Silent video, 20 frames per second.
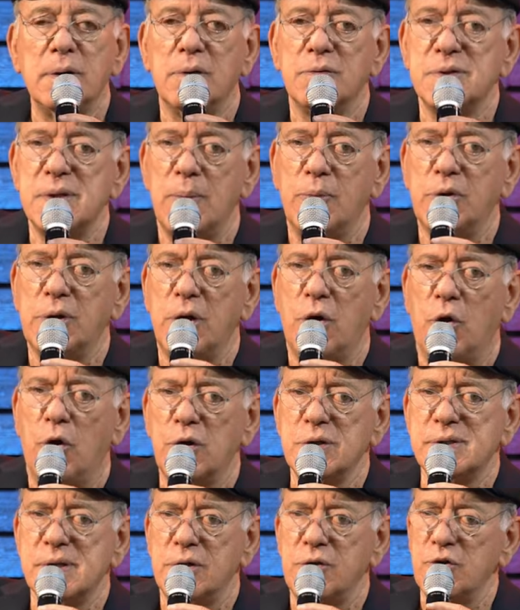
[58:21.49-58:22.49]
Somebody
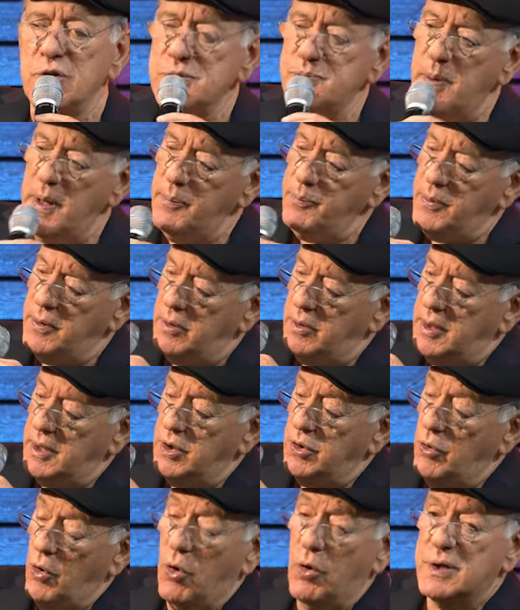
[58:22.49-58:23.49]
holds a newspaper and
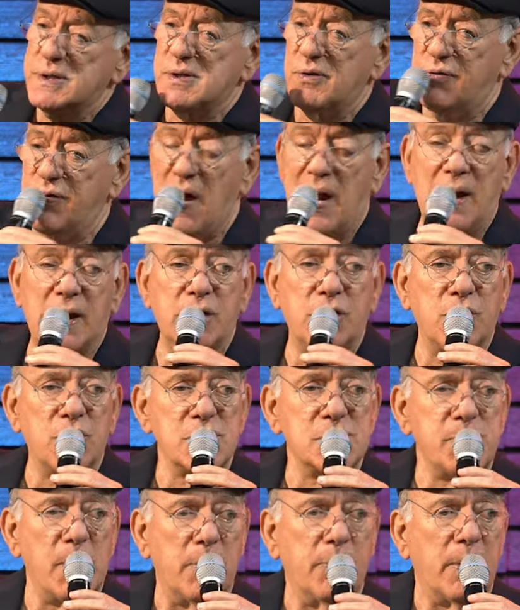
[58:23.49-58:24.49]
you know it's a valid
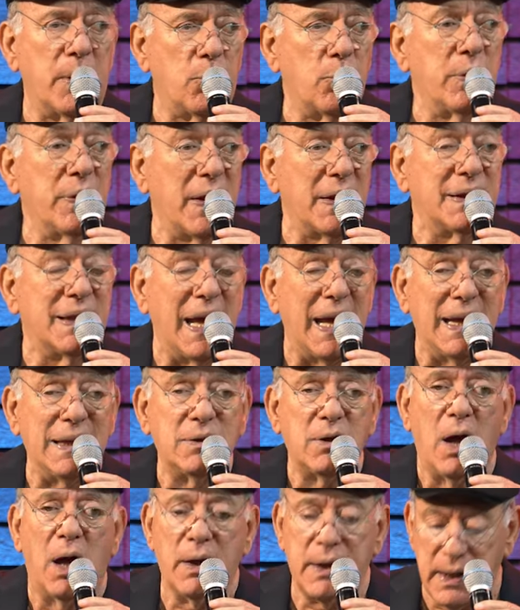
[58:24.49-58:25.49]
newspaper with a date
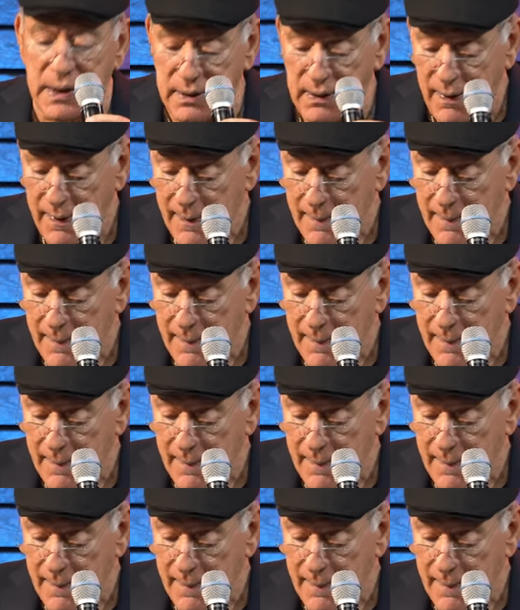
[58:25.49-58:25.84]
on it.